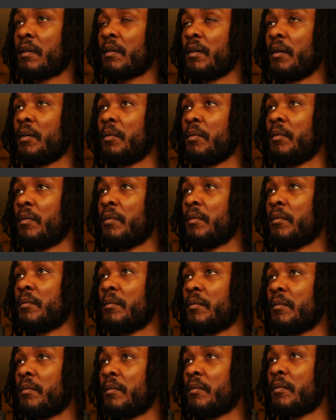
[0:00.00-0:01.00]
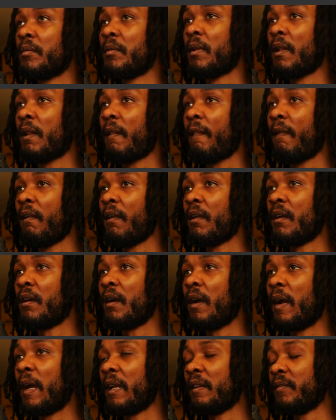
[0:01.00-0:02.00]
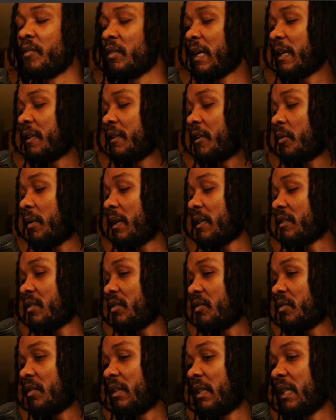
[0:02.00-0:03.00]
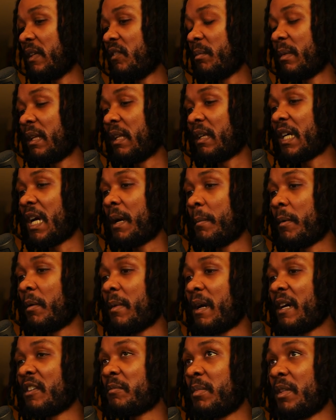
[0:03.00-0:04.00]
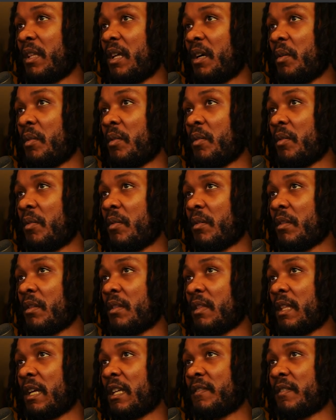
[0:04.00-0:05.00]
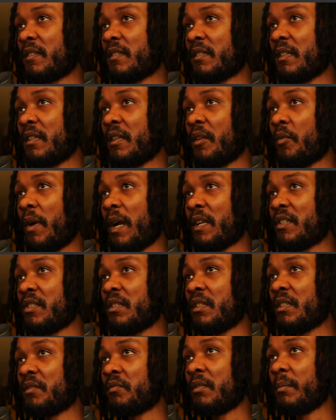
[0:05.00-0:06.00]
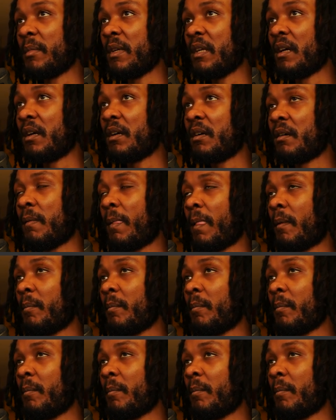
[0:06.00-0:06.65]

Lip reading: Cool. All right, if you got any questions, you can leave them in the comment box below. Thanks for sitting and watching this with me, y'all.